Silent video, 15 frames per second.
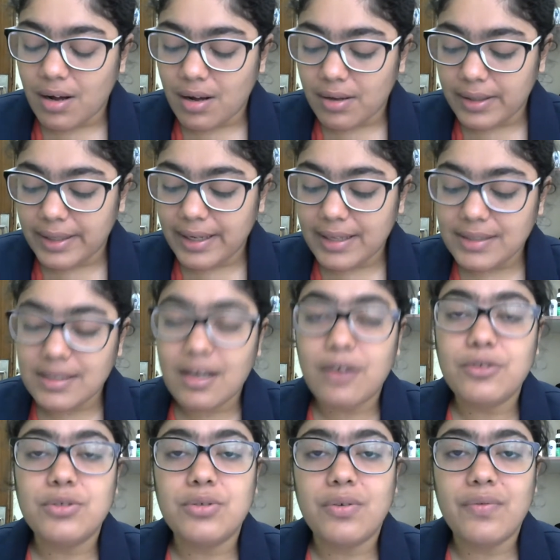get
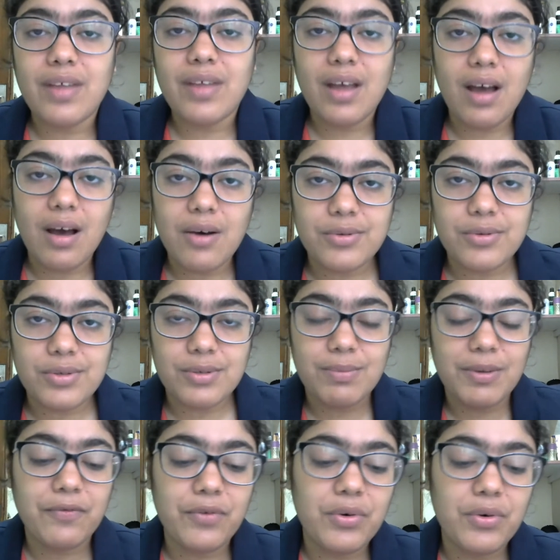out of the house
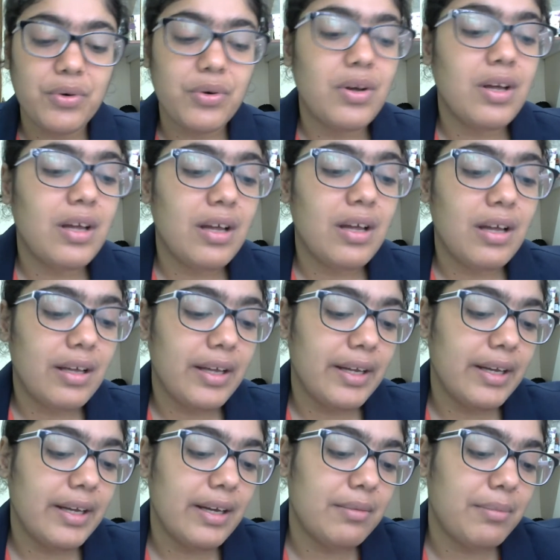before he
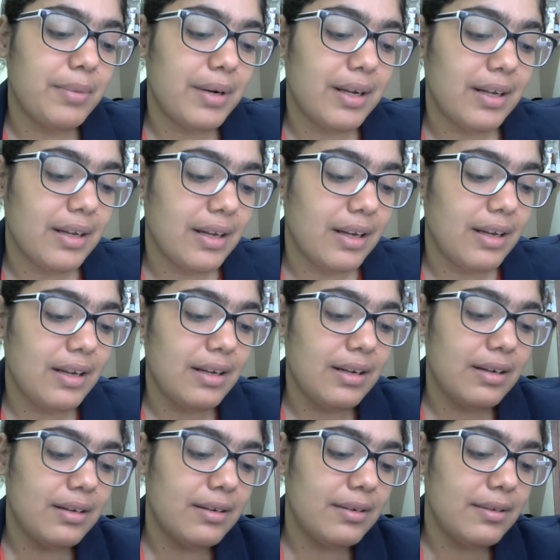can break in.
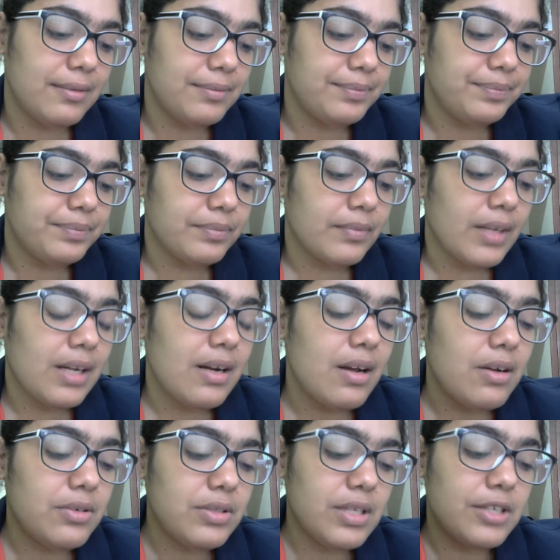
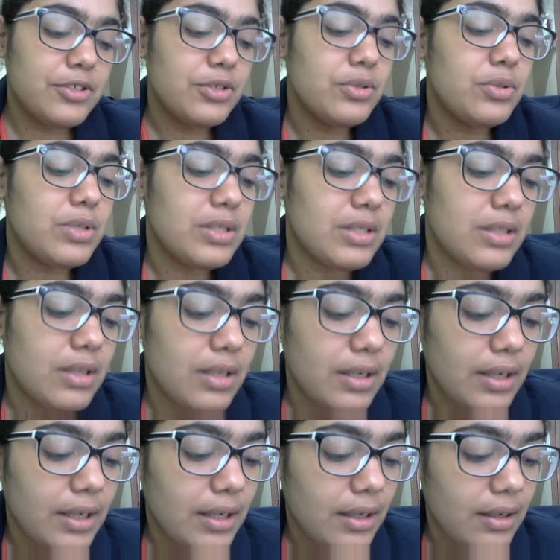Now, section
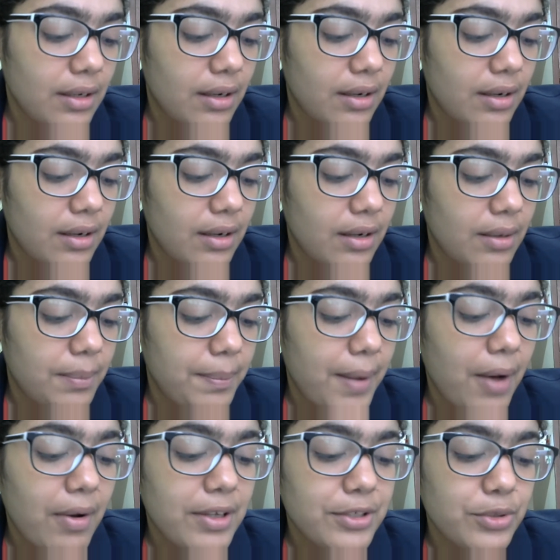23,
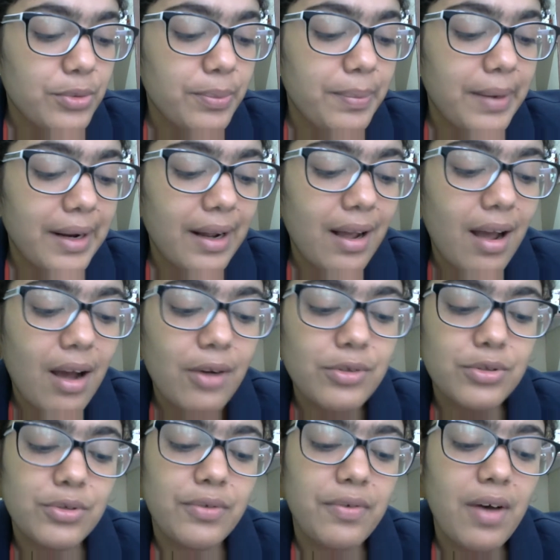power to break
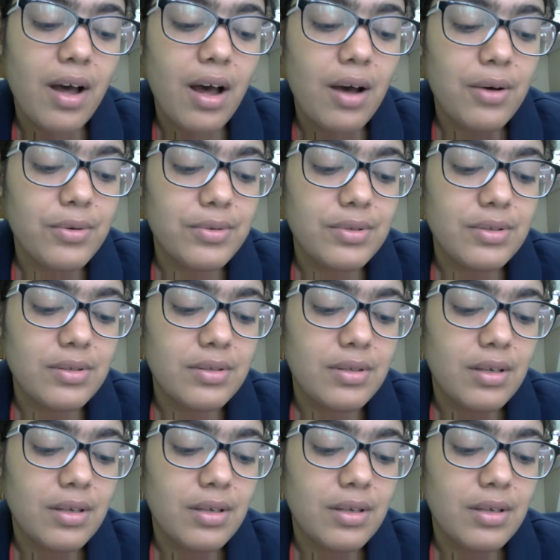out of house